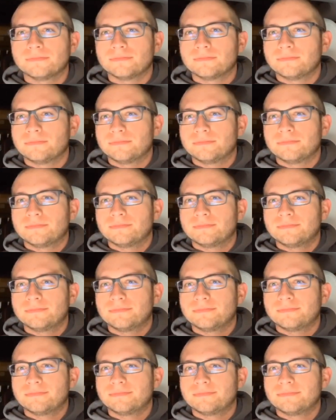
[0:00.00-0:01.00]

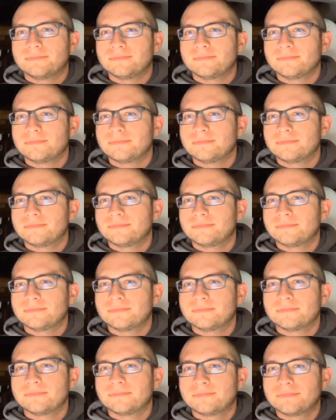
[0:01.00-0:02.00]

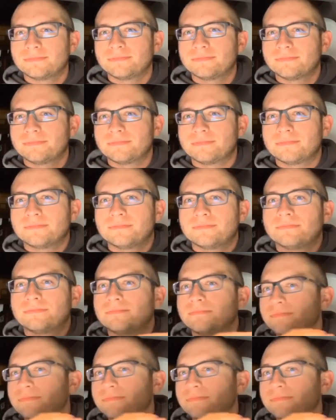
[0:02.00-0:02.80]
The person shown says nothing.